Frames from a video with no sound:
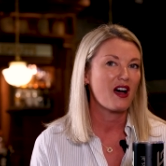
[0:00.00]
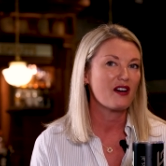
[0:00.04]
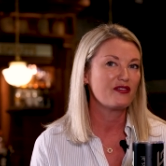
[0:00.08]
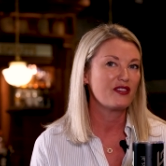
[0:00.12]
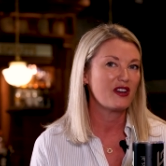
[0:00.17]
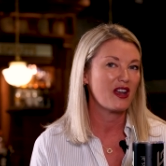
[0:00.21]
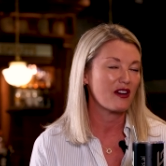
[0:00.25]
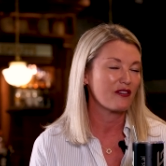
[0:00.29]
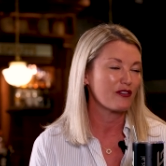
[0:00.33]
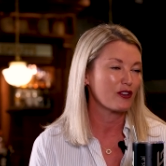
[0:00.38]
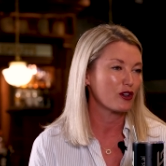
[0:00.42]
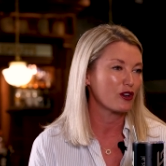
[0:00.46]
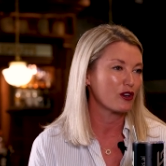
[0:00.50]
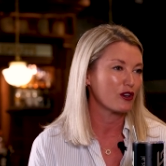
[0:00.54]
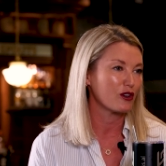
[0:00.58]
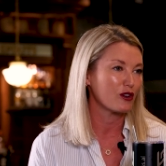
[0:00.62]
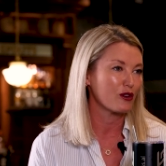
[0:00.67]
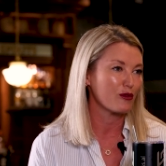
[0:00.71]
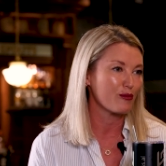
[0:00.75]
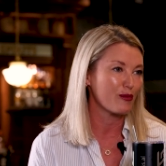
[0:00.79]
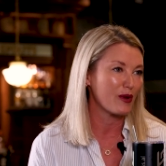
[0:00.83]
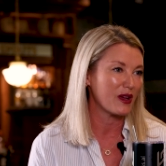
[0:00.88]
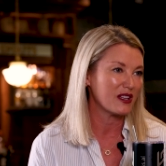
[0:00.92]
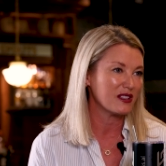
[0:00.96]
I've
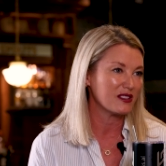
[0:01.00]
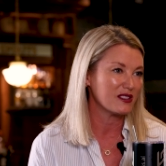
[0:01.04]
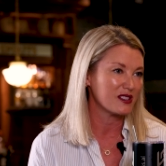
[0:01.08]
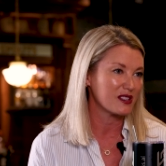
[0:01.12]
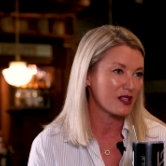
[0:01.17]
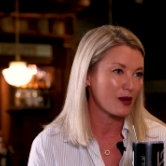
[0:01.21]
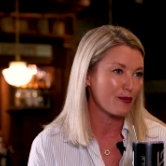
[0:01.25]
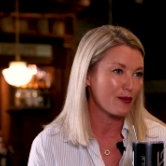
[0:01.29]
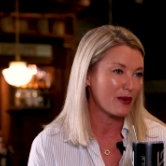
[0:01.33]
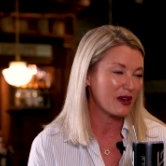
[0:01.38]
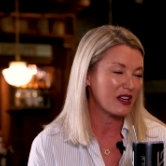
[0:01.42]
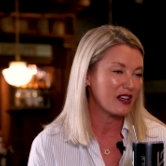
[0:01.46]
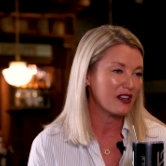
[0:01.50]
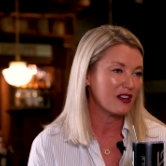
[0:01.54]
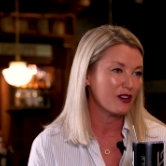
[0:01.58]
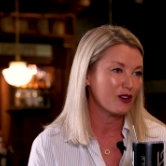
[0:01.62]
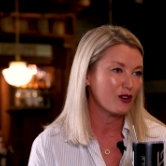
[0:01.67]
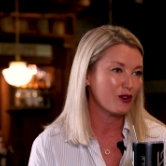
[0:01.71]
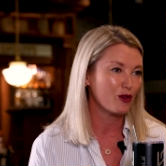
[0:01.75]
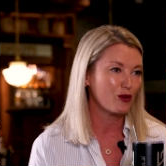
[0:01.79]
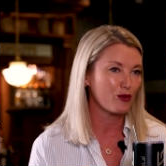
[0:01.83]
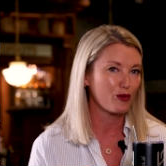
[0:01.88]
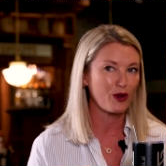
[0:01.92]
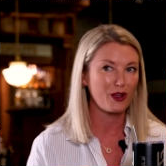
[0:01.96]
never been somebody
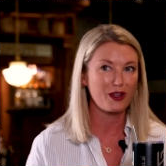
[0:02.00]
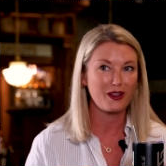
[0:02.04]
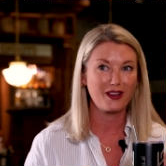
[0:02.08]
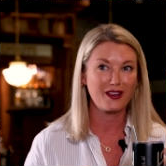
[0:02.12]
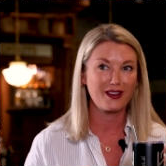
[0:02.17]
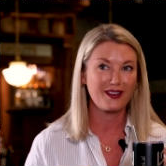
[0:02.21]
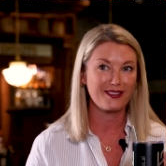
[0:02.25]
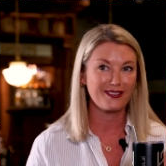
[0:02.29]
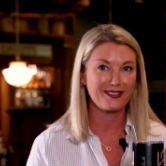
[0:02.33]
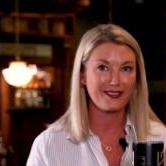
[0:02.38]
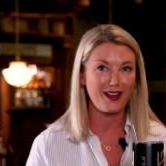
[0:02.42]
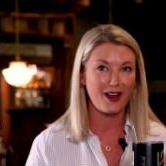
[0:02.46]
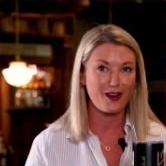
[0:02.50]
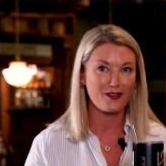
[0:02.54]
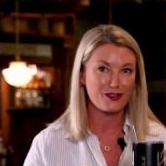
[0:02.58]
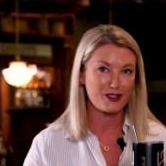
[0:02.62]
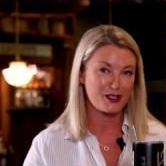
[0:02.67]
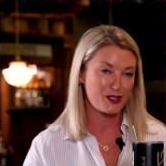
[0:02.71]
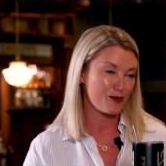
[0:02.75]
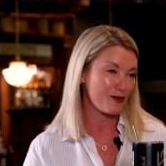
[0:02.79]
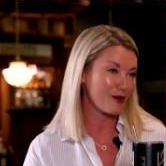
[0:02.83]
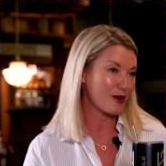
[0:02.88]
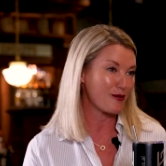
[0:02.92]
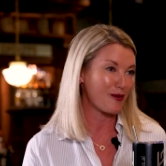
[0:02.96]
who really
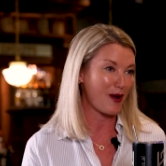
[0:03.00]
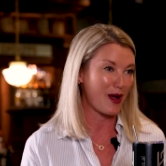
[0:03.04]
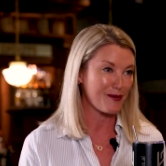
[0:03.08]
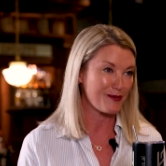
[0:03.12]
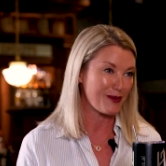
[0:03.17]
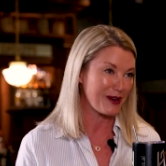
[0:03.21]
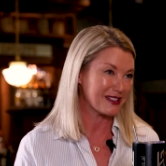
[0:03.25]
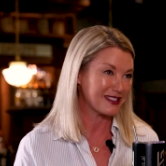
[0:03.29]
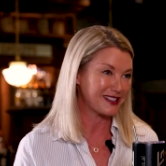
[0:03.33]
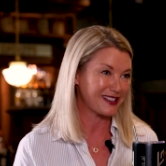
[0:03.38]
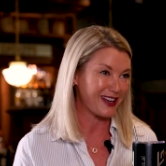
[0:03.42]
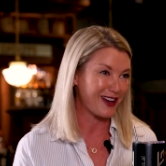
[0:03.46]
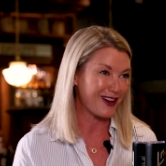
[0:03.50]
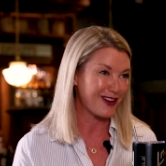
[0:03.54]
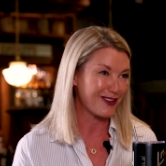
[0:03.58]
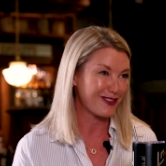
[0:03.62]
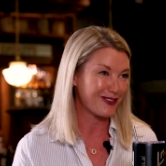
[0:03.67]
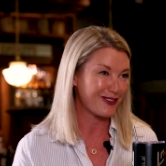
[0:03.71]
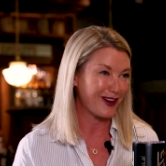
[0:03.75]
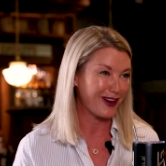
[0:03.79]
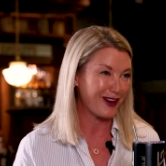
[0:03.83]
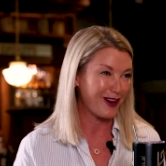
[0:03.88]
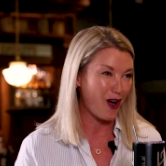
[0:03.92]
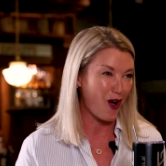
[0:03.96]
loves to be by
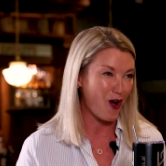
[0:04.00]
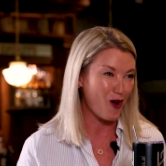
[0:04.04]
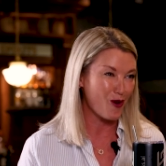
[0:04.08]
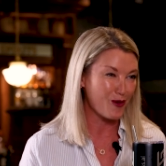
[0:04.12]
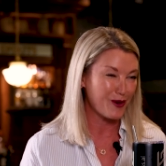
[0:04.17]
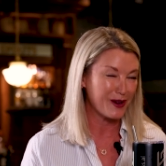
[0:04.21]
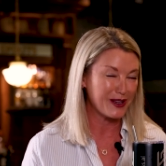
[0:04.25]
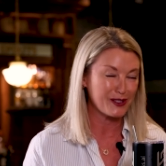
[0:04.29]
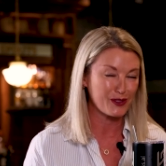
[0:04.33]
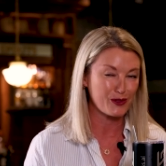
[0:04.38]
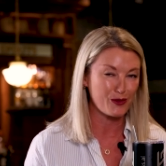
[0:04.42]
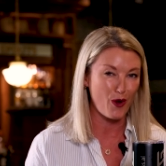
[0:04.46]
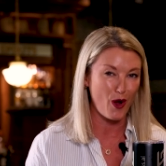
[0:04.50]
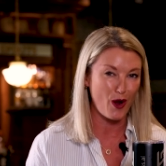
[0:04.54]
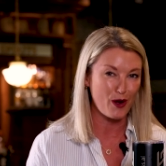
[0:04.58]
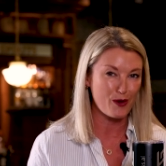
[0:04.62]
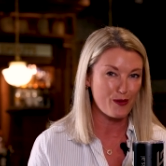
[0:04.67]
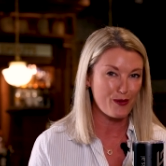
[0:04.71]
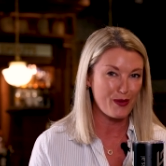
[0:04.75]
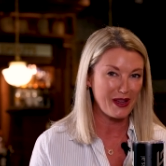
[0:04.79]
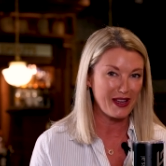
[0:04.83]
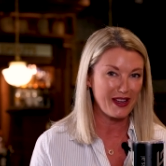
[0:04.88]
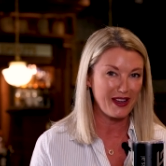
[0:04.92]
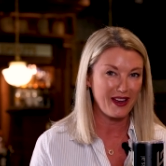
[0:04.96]
myself. I always want
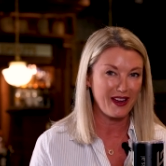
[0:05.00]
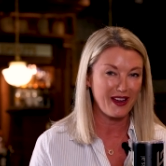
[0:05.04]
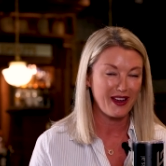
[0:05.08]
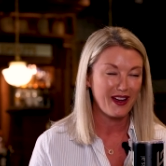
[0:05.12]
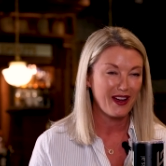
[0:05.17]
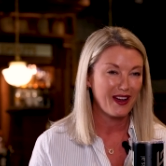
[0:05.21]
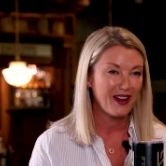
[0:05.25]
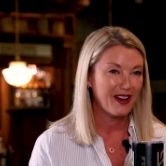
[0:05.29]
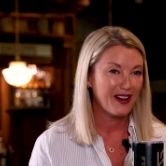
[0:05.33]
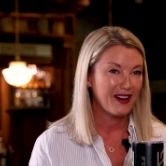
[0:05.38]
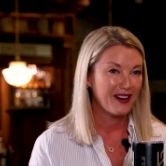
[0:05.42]
to be,